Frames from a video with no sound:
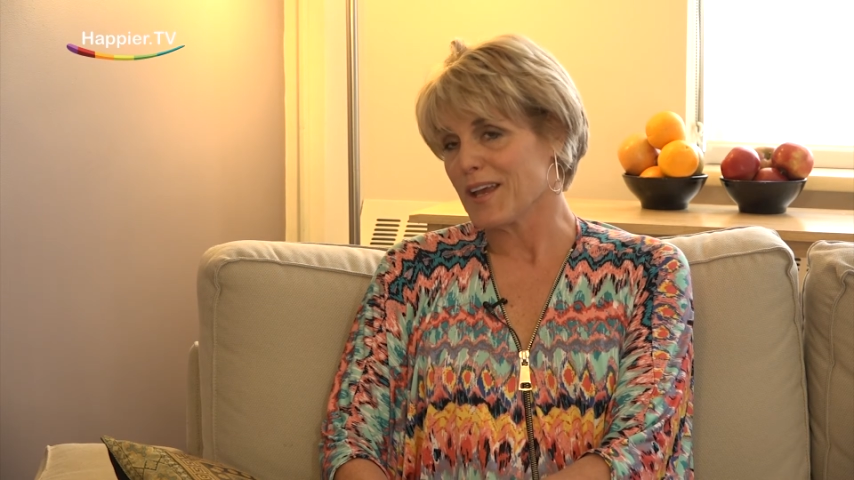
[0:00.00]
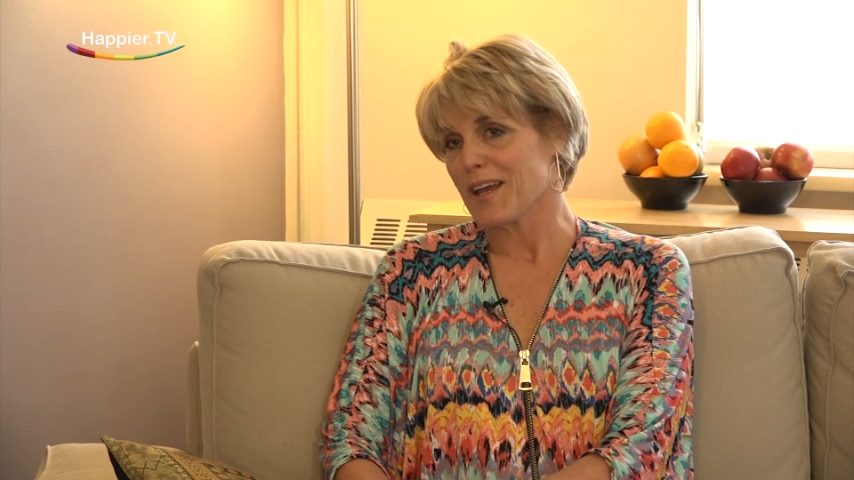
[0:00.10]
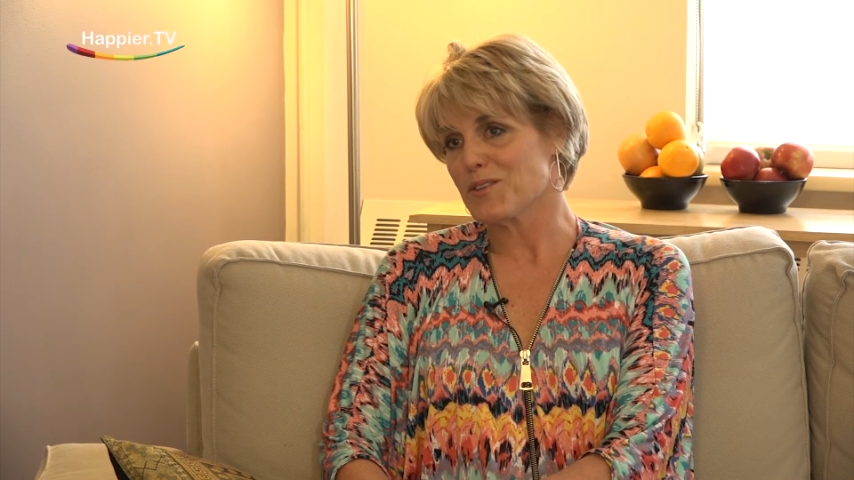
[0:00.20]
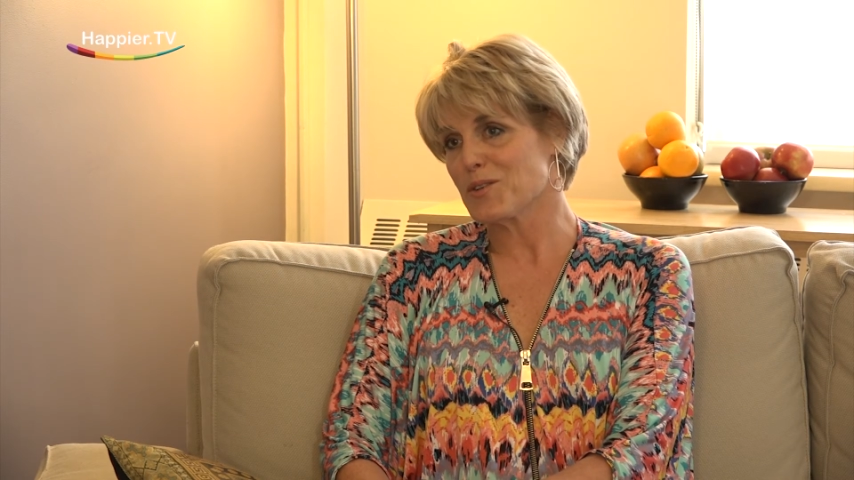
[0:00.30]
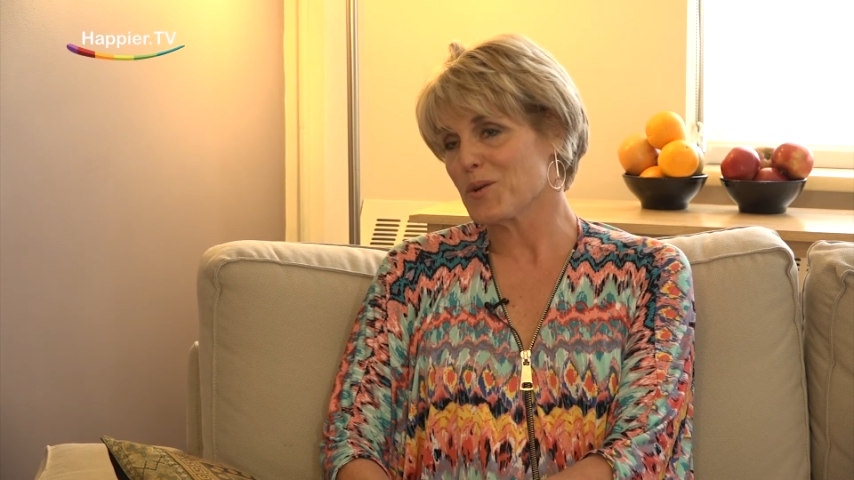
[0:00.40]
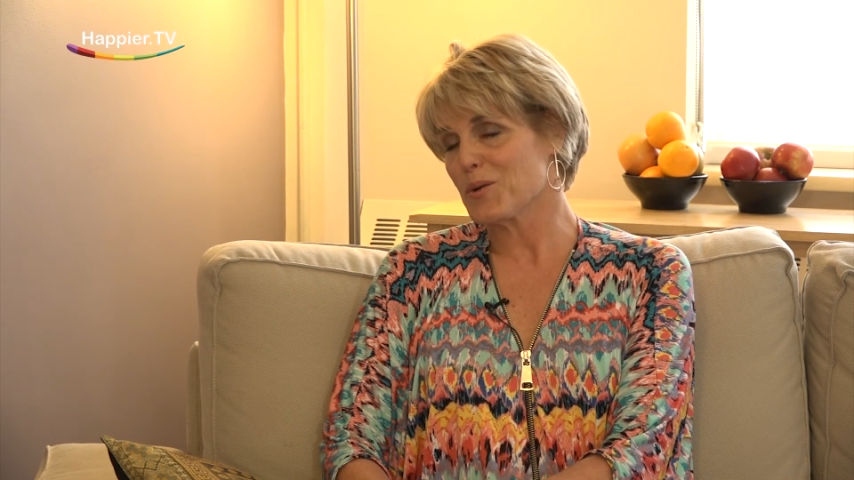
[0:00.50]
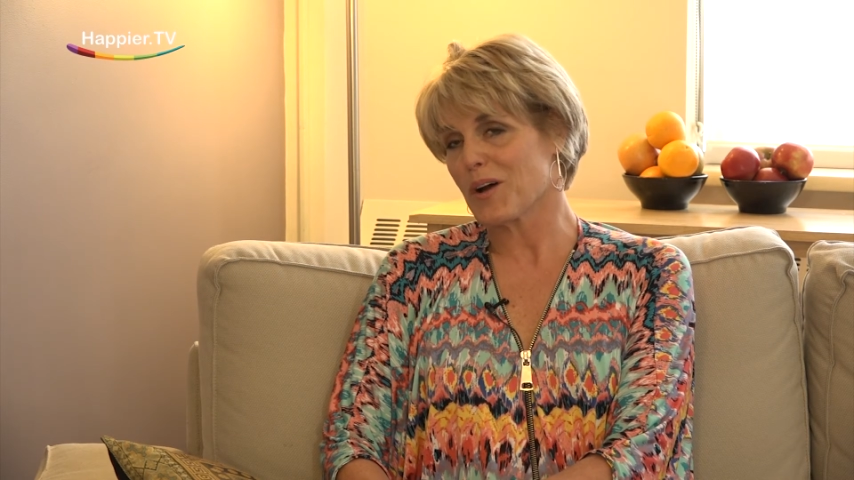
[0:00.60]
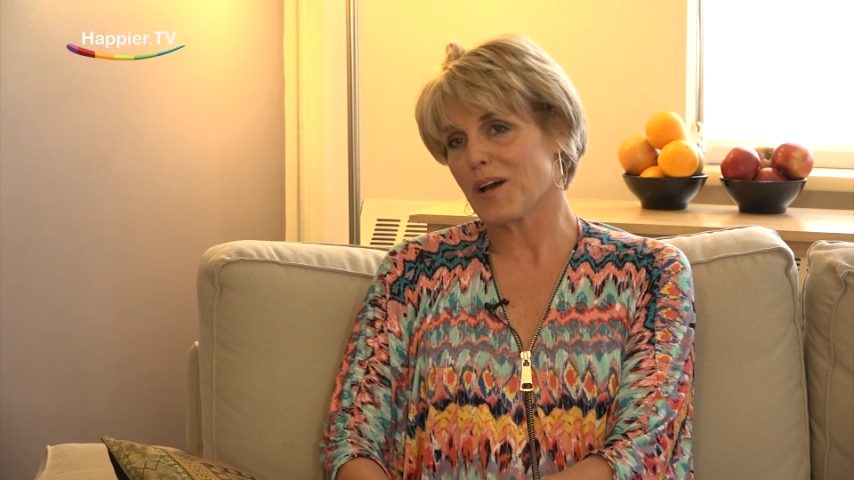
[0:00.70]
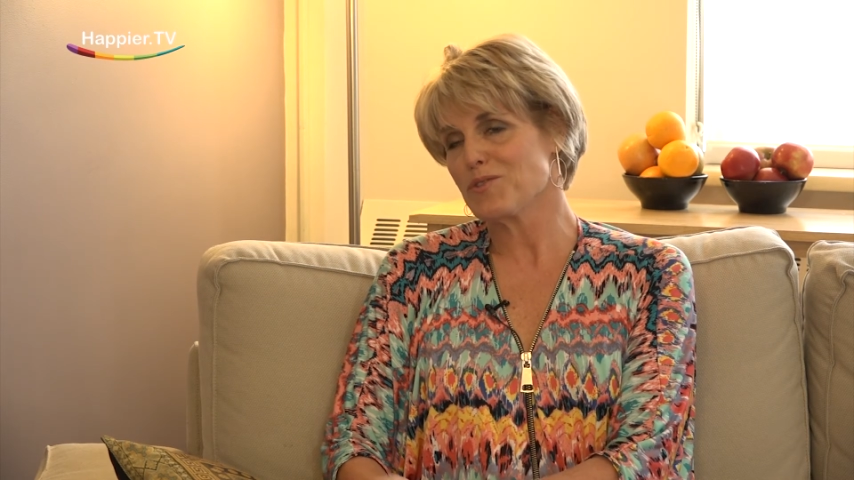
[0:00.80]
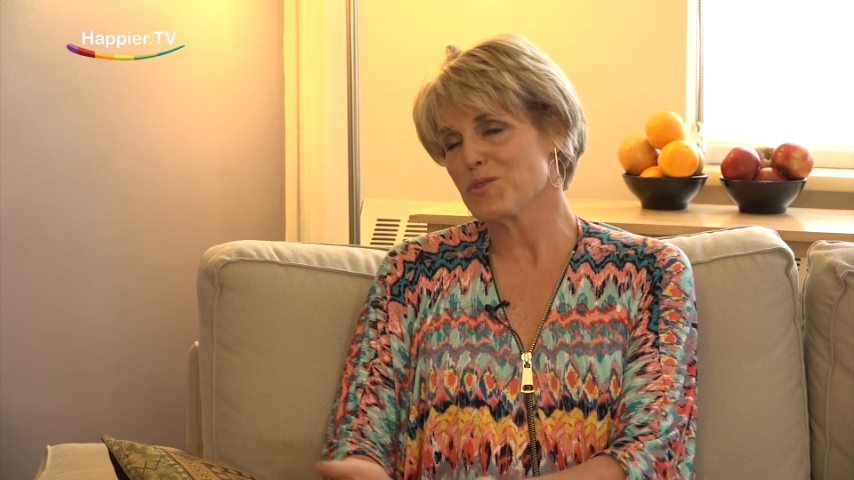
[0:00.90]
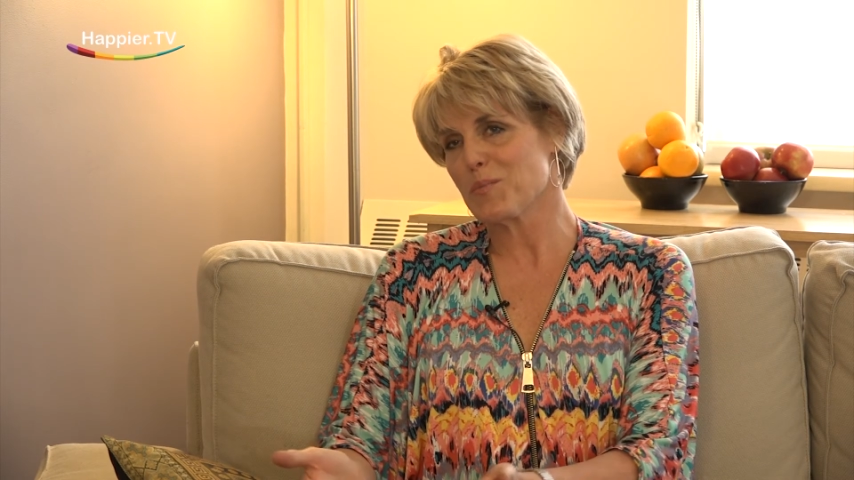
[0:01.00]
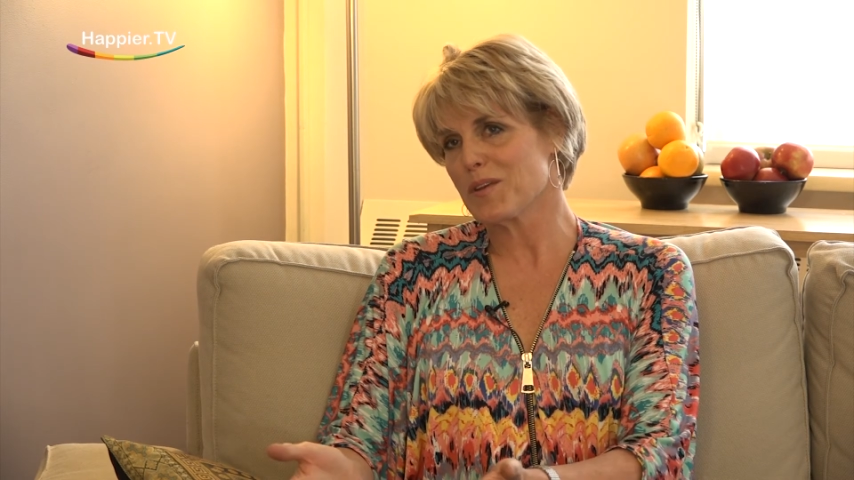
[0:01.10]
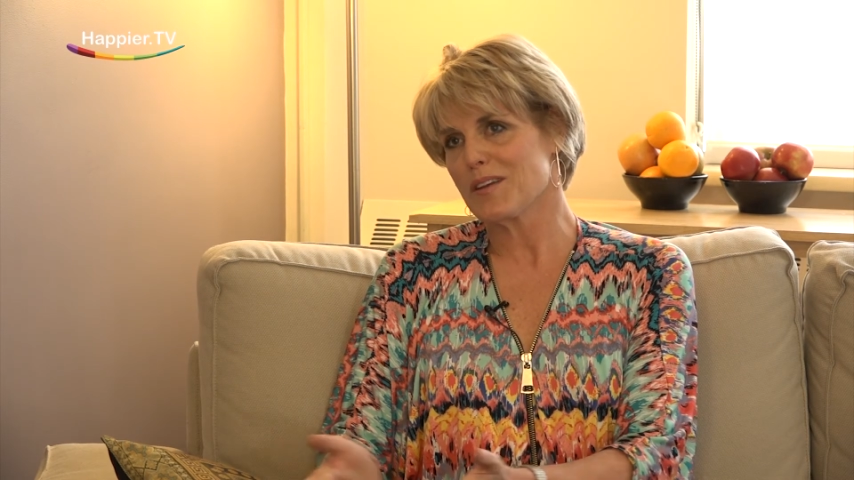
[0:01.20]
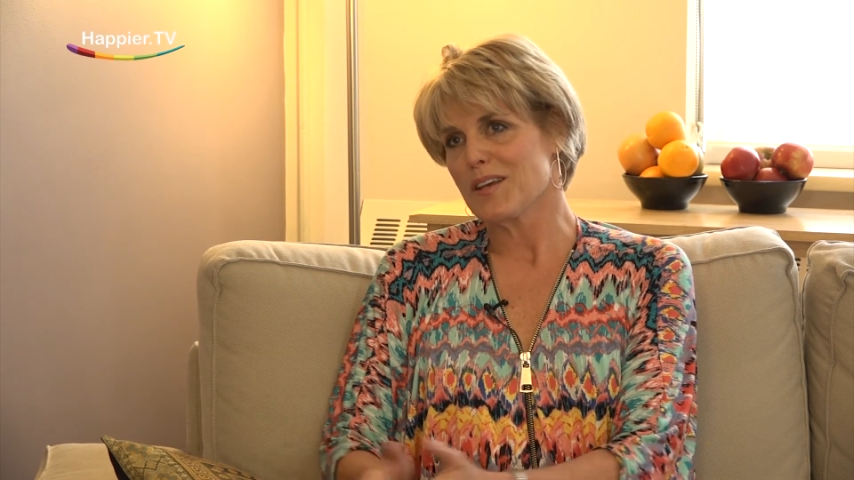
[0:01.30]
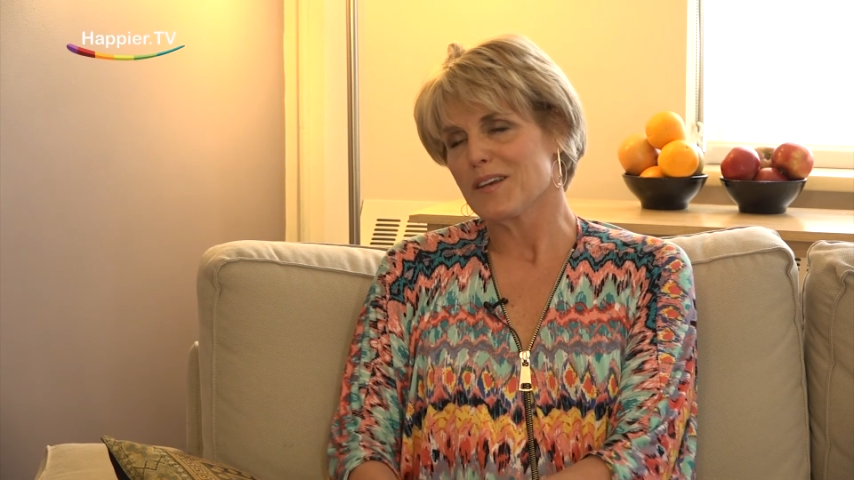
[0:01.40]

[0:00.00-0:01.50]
And so I've just been,